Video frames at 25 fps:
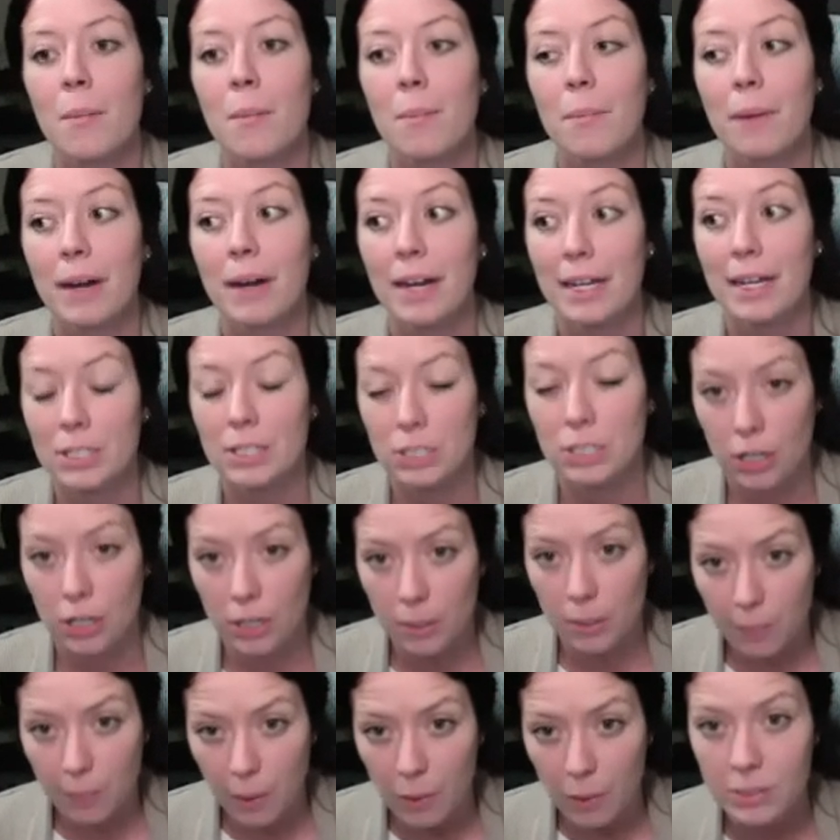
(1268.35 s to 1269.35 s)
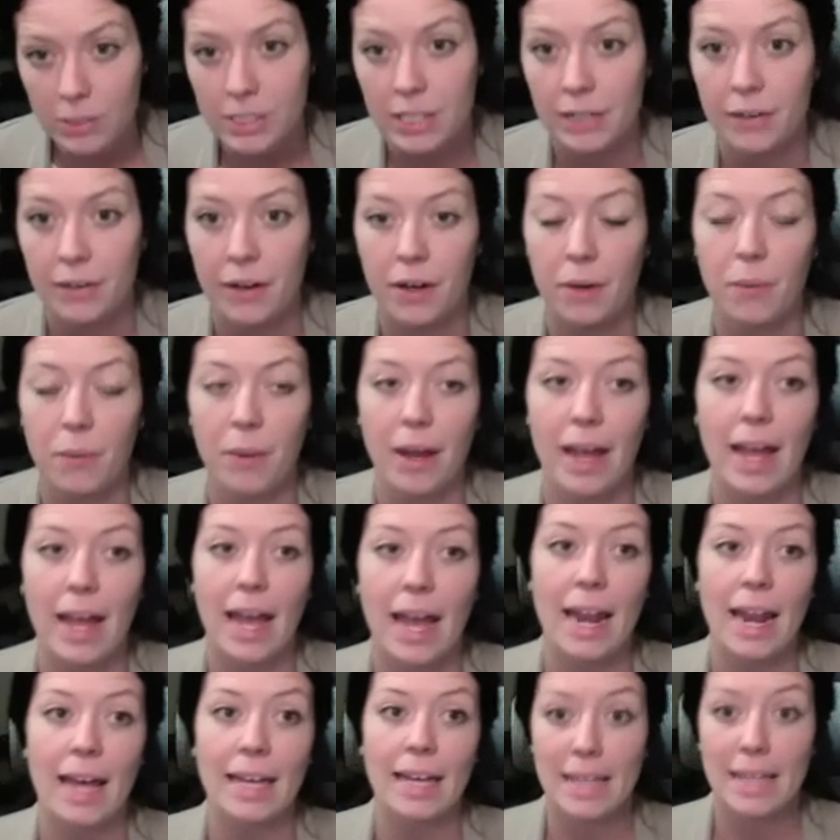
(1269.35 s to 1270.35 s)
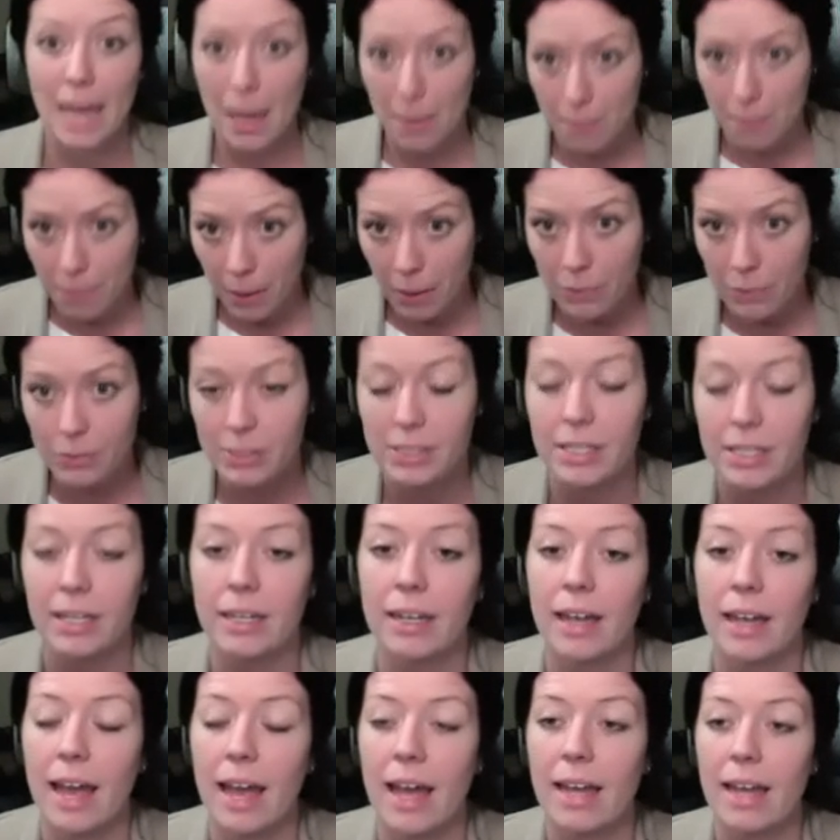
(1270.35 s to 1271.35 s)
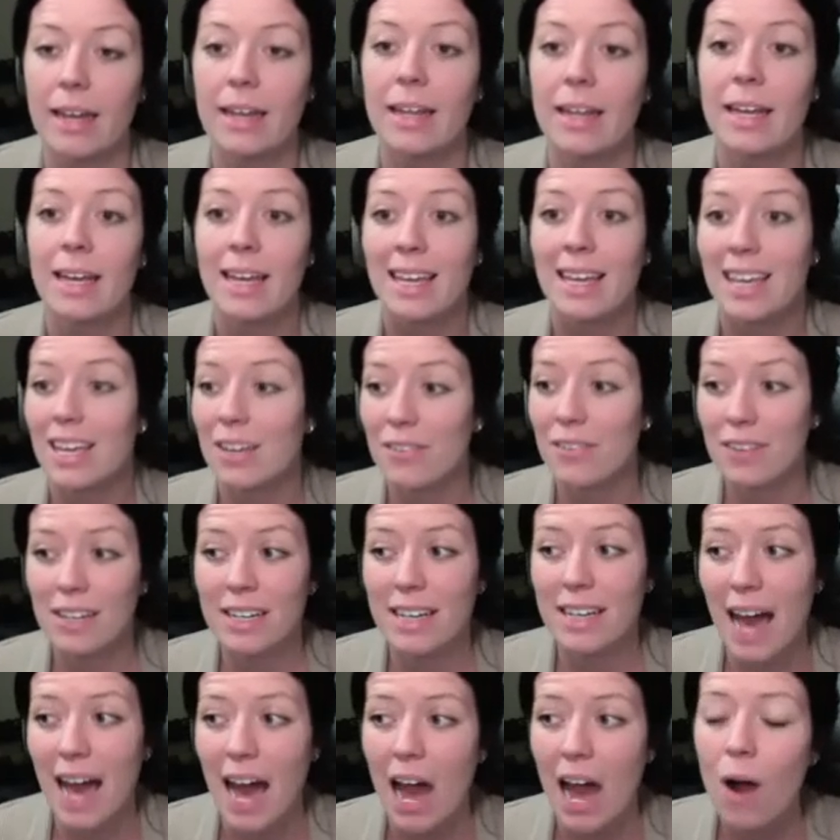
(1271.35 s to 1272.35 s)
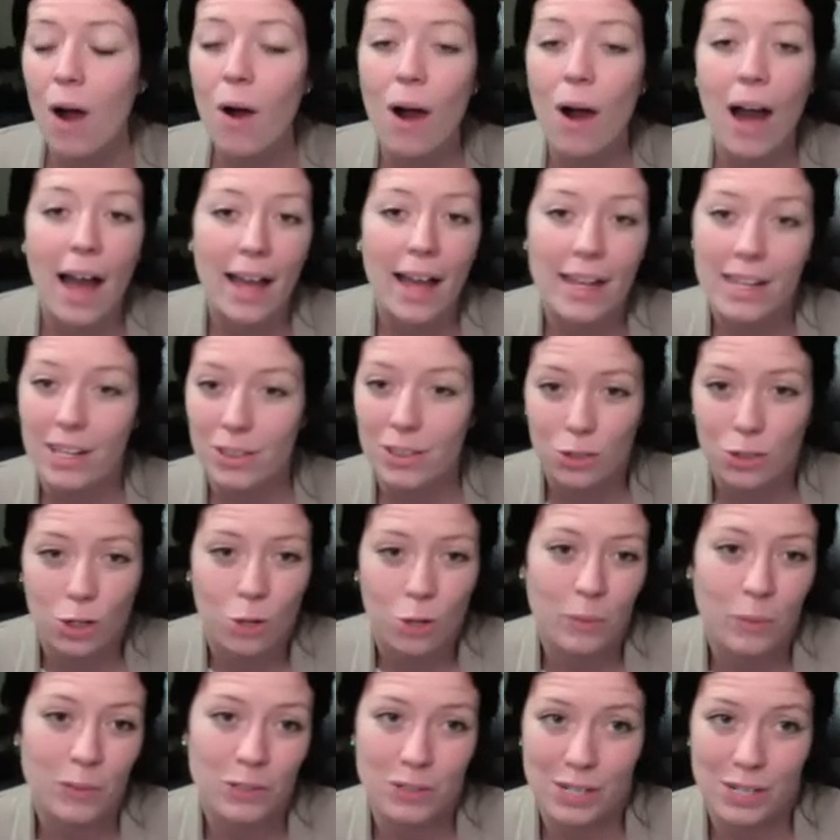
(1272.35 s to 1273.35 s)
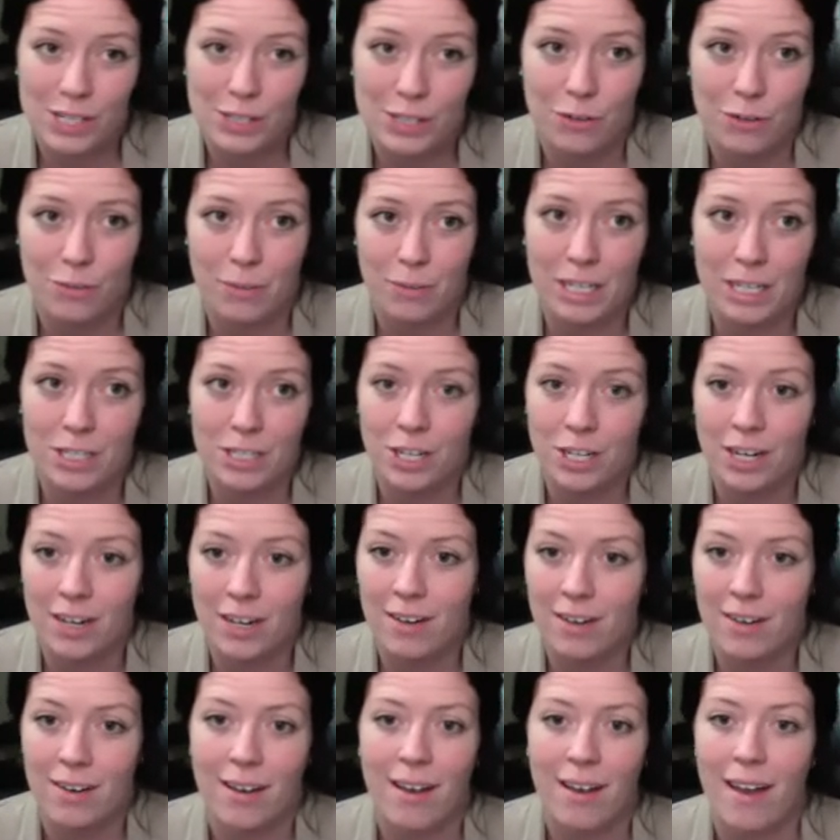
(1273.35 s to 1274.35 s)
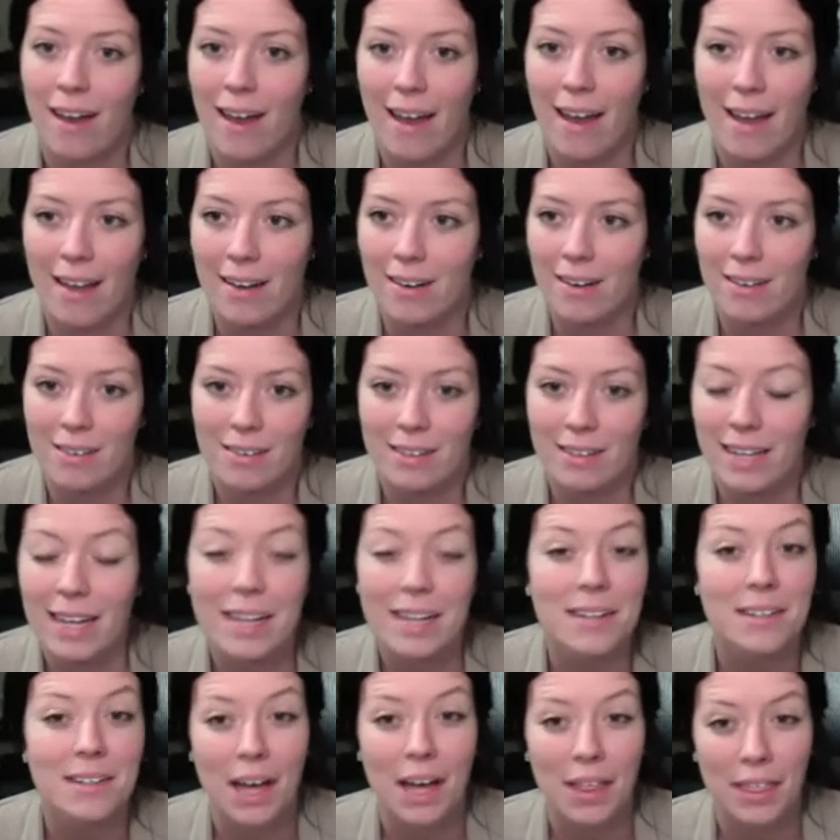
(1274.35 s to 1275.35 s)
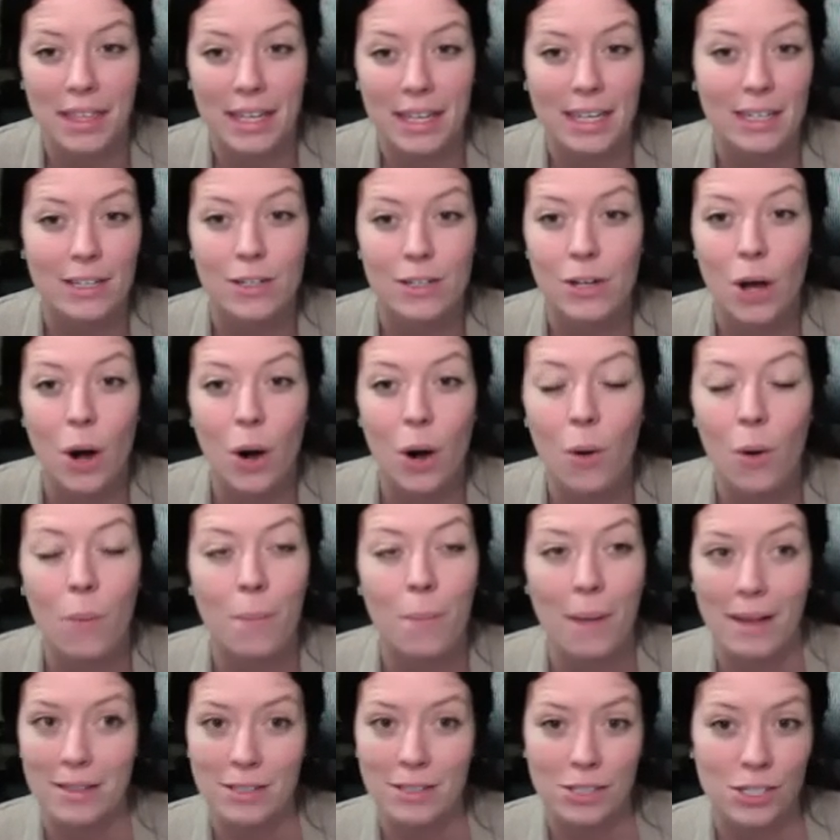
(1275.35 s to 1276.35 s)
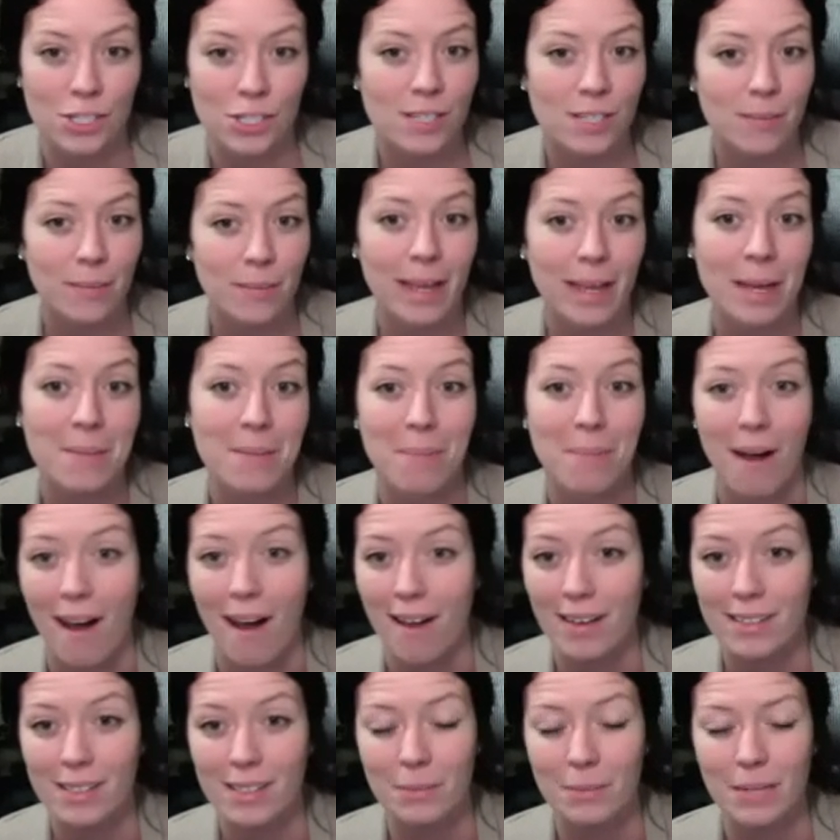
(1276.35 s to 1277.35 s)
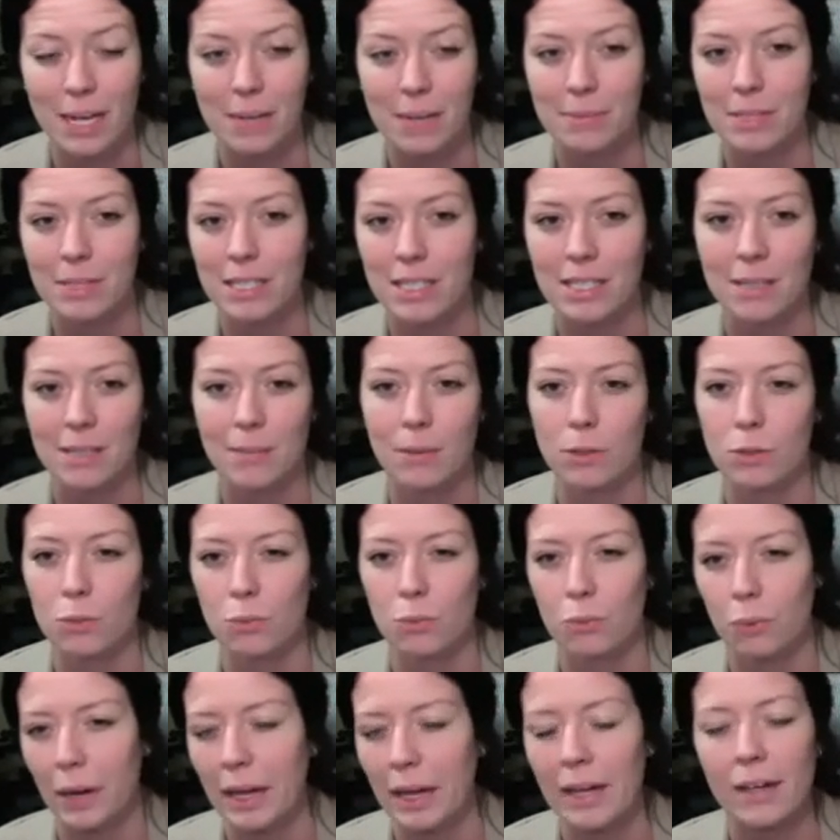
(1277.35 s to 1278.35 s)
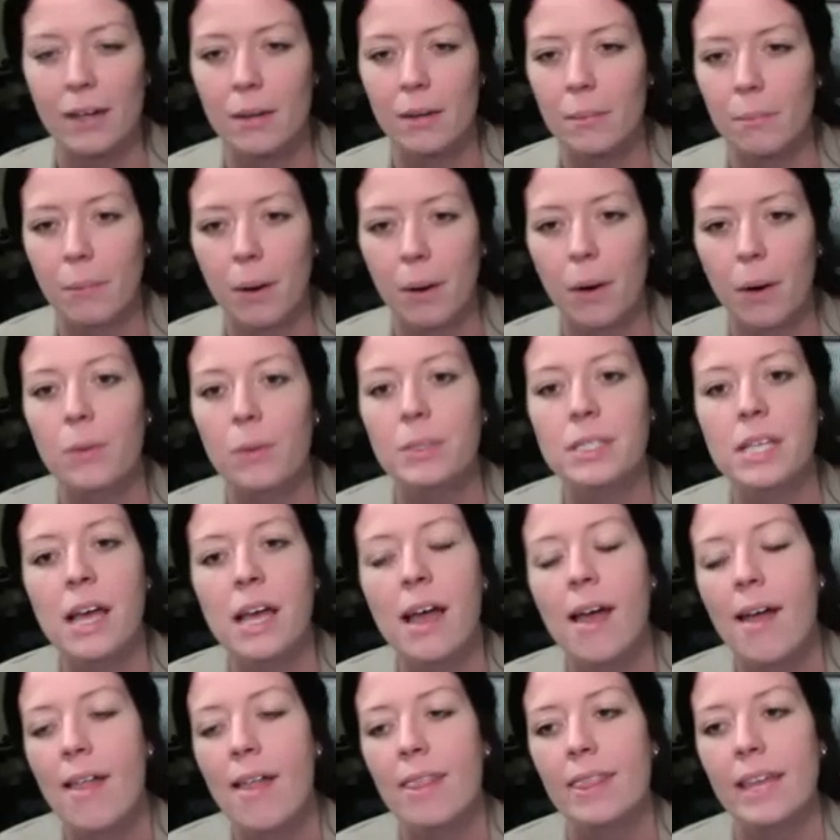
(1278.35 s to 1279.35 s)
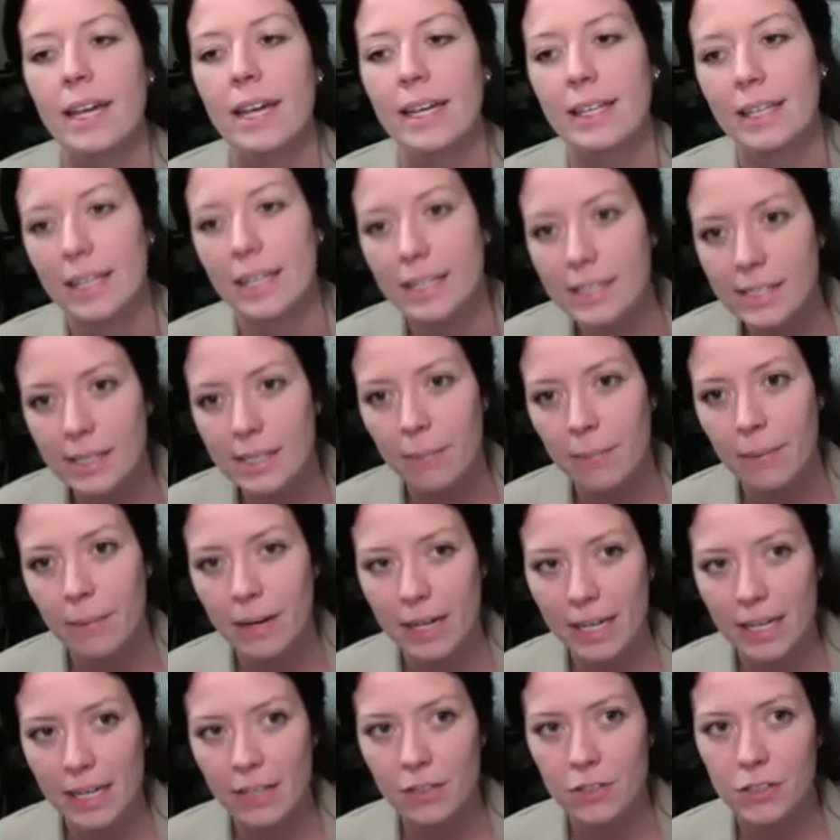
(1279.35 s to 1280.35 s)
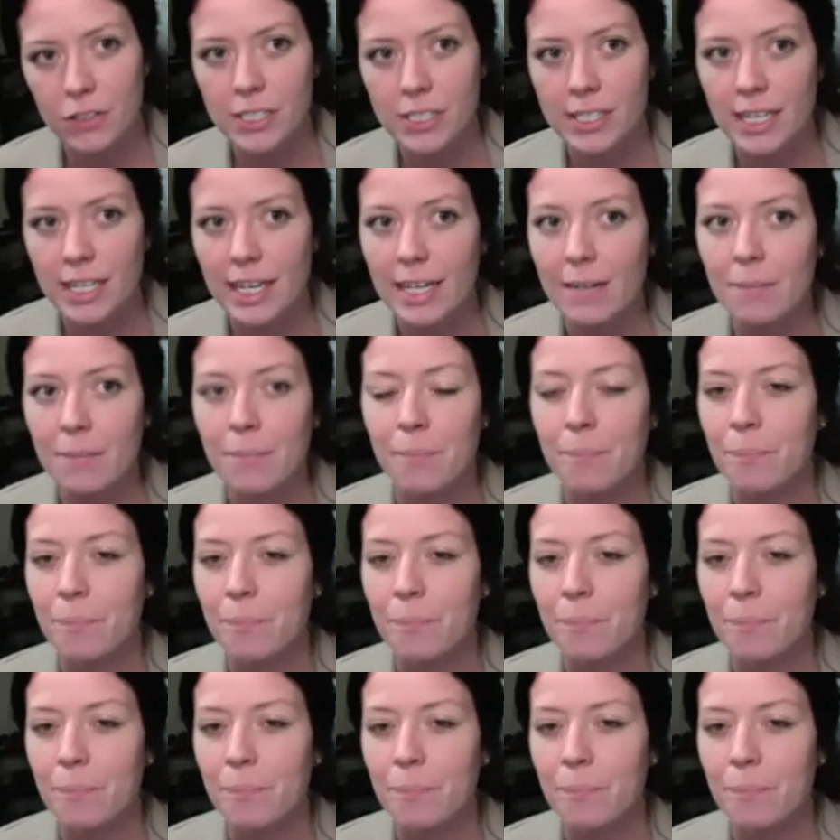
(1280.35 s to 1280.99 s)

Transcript: But I started posting right away and I kept posting. And even now I could throw up a transformation and get nothing, no messages in my inbox. Sometimes it's the most random post that gets somebody interested,